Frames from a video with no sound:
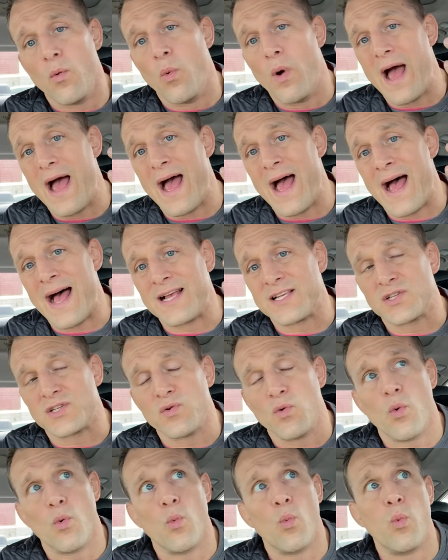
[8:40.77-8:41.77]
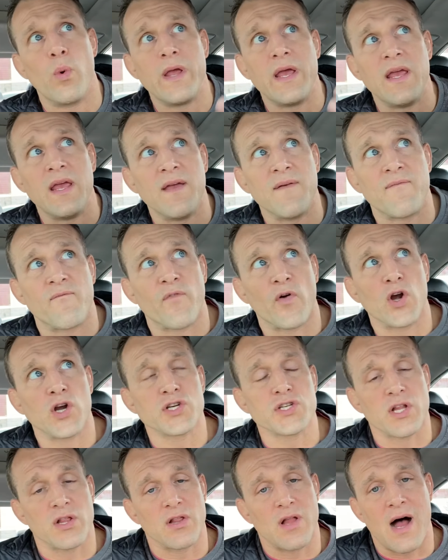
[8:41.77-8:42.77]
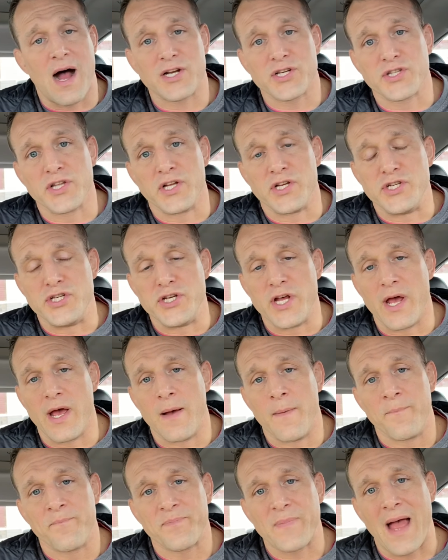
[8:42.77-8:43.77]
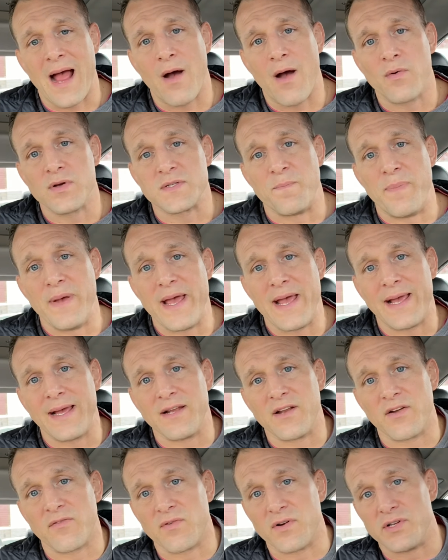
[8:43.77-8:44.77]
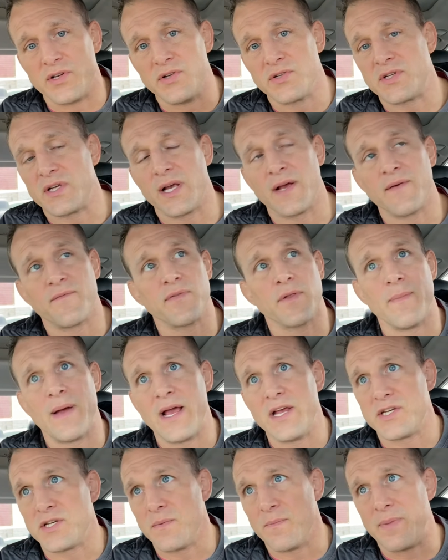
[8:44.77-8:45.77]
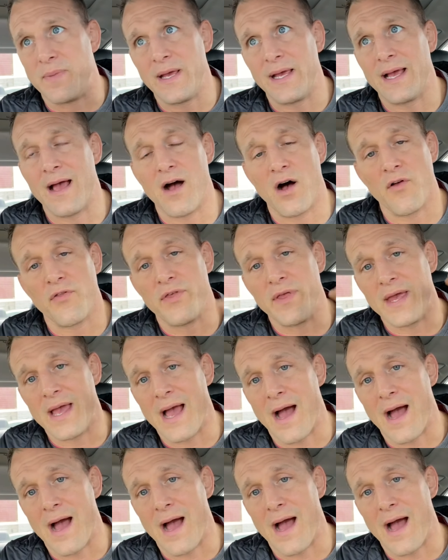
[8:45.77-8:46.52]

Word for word: as we first launched the gym, I was big into reducing inflammation, being healthy.